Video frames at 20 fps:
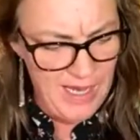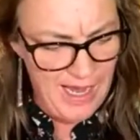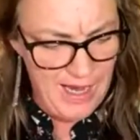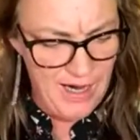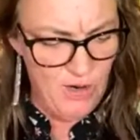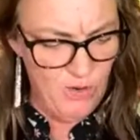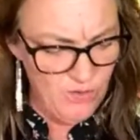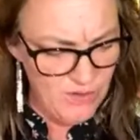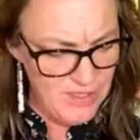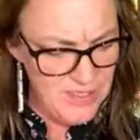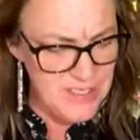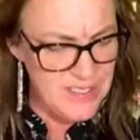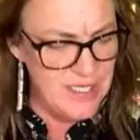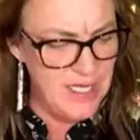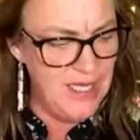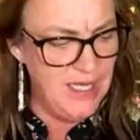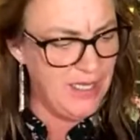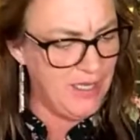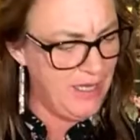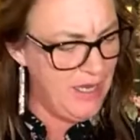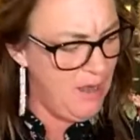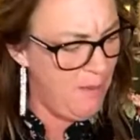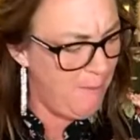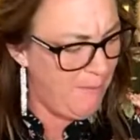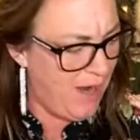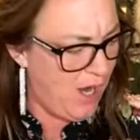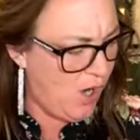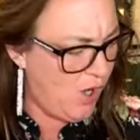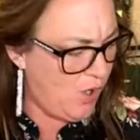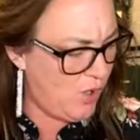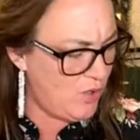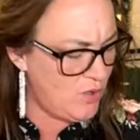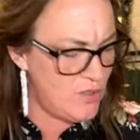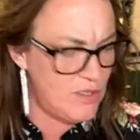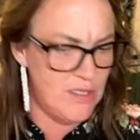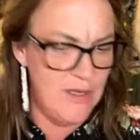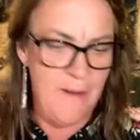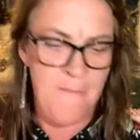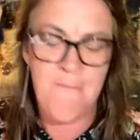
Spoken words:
I don't really see lint balls.